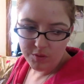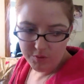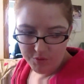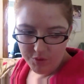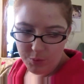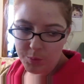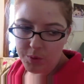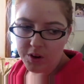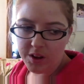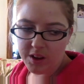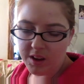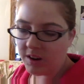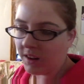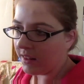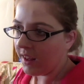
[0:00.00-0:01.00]
for work
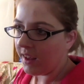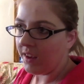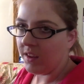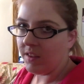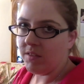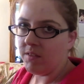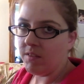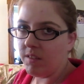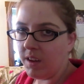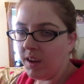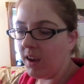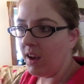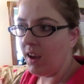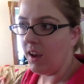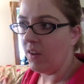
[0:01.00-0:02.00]
here in like
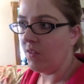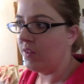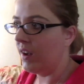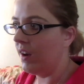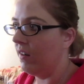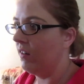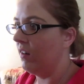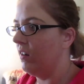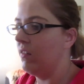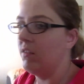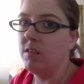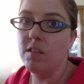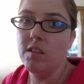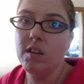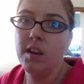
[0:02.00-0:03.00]
a half an hour
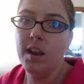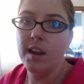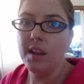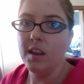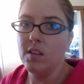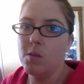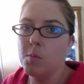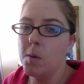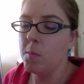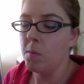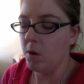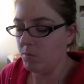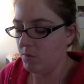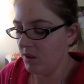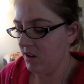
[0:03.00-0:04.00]
or head out to my
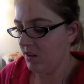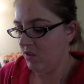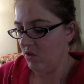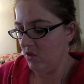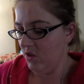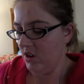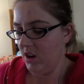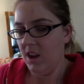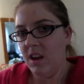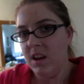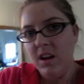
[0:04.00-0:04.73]
mom's. You guys are dirty.